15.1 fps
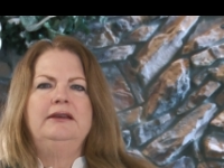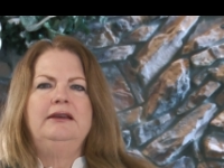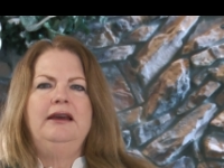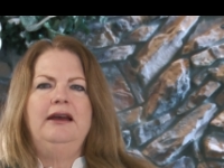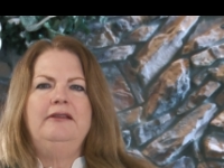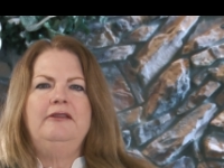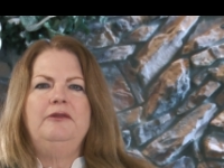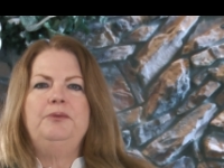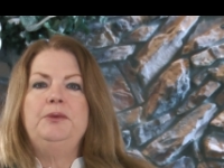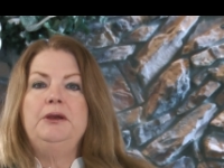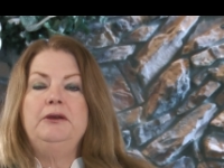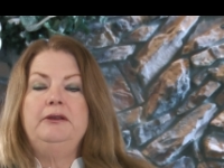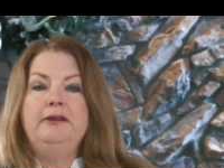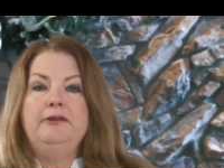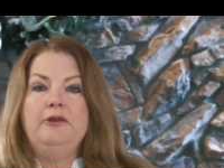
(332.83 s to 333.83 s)
"God's
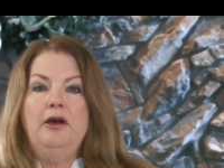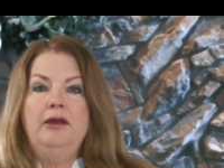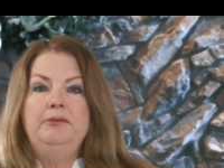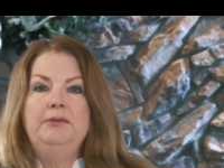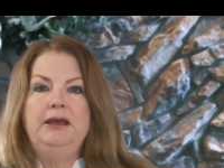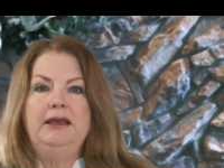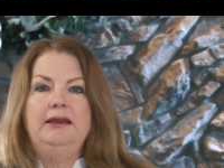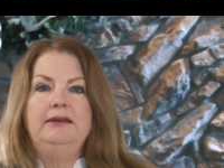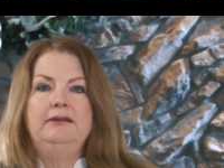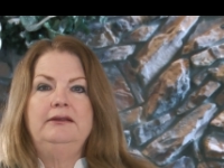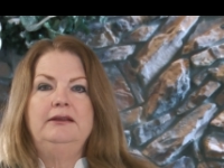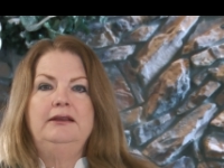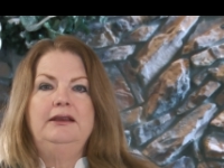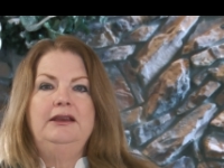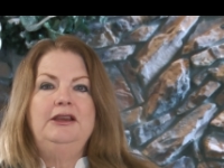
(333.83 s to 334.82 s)
Spirit is on me.
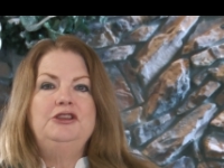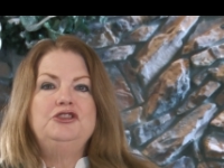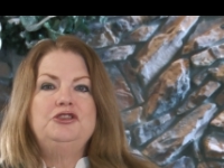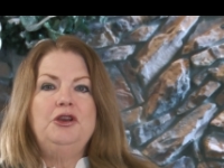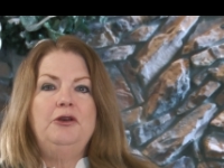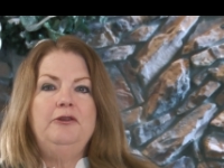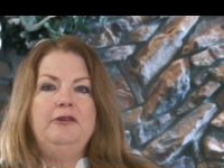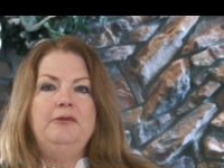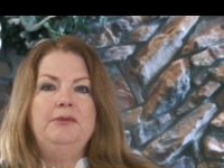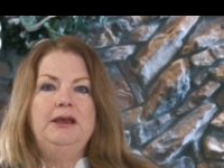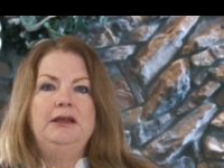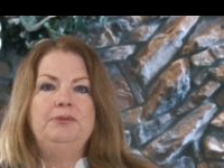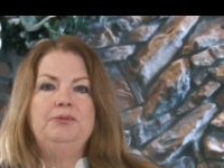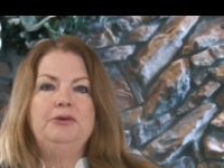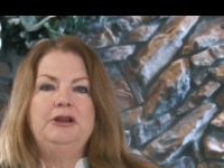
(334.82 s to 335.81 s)
He's chosen me
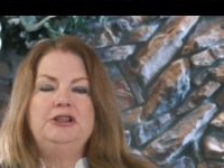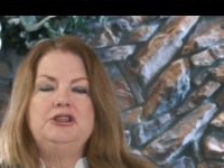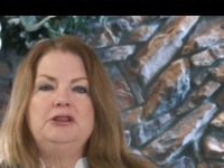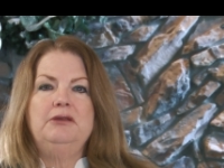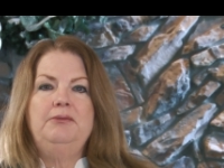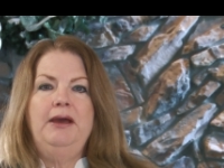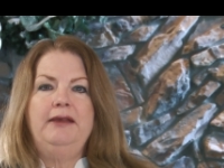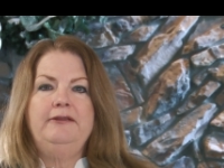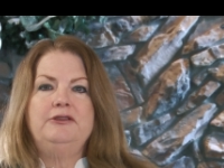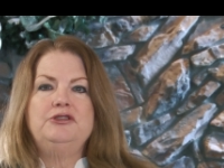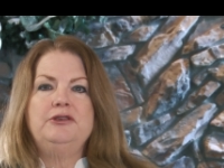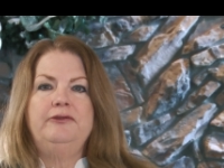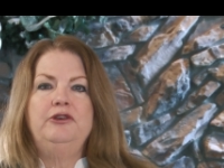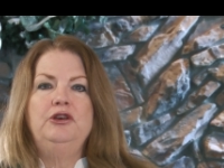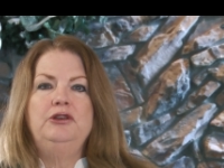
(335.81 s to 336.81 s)
to preach the message
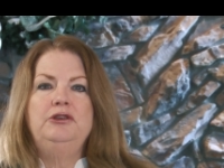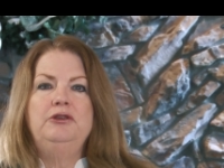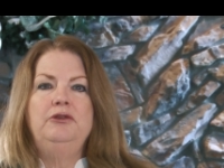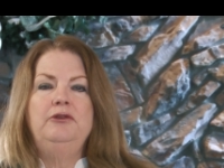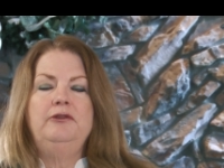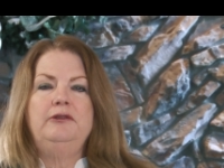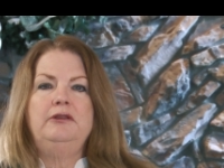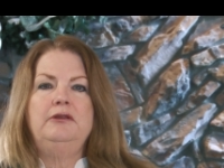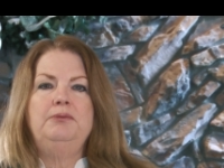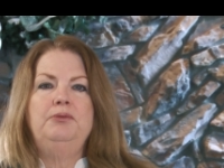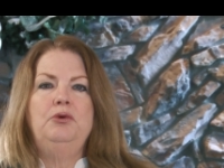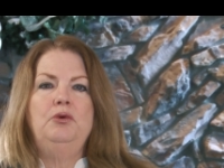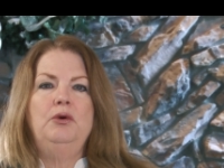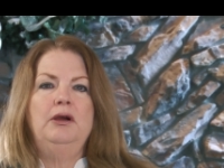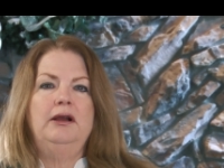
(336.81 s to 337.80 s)
of good news to the
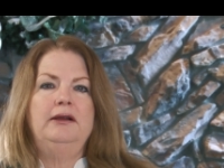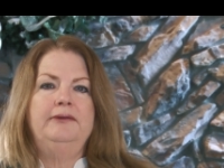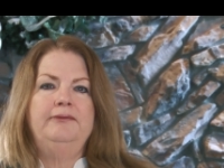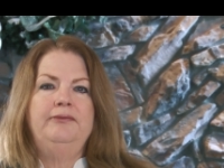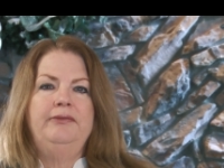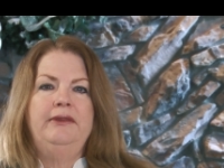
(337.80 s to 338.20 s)
poor,